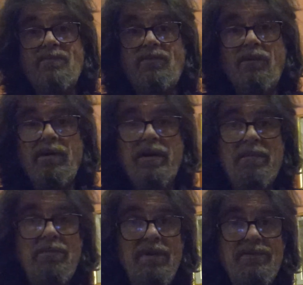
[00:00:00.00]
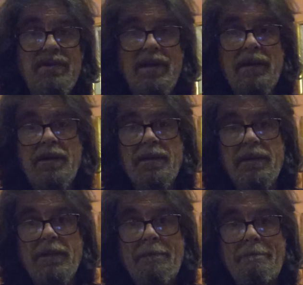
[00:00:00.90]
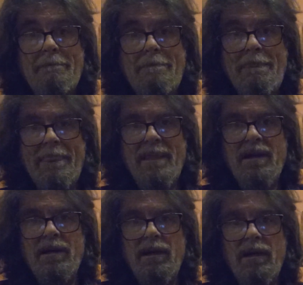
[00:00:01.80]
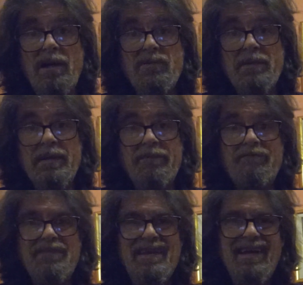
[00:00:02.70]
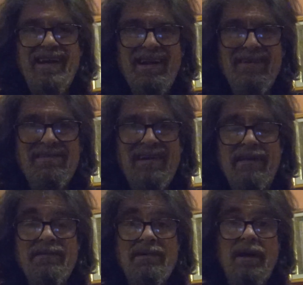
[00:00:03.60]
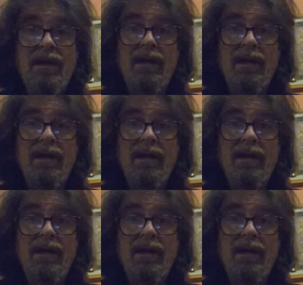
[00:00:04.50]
for imprisoning her uh, husband. In a sense,